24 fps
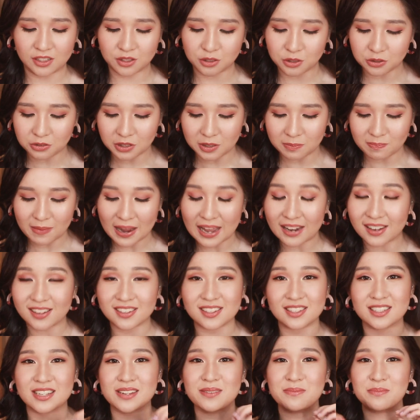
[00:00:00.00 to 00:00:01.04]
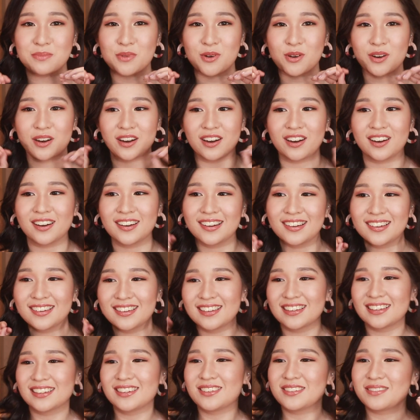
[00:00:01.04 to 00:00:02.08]
The newer palettes seem more
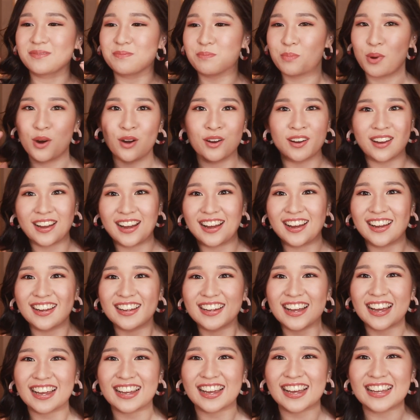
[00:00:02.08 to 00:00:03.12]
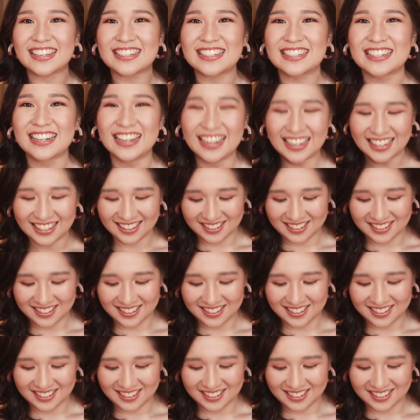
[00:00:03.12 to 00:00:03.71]
bonga, I guess.